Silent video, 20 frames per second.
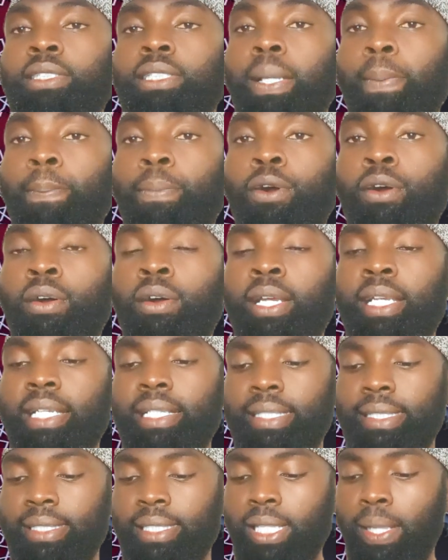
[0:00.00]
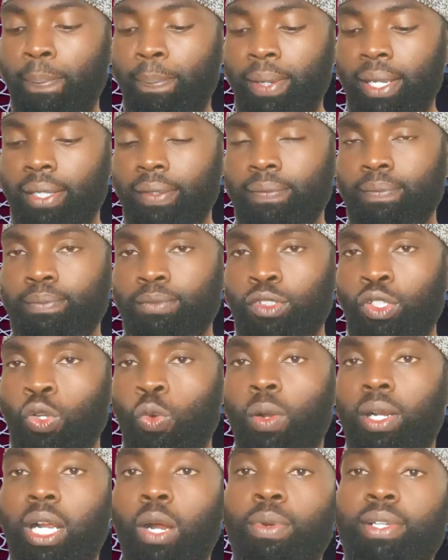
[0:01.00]
The boy is sleeping.
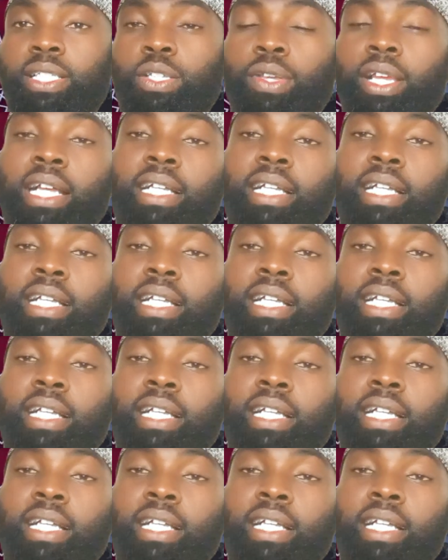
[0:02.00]
What can we say?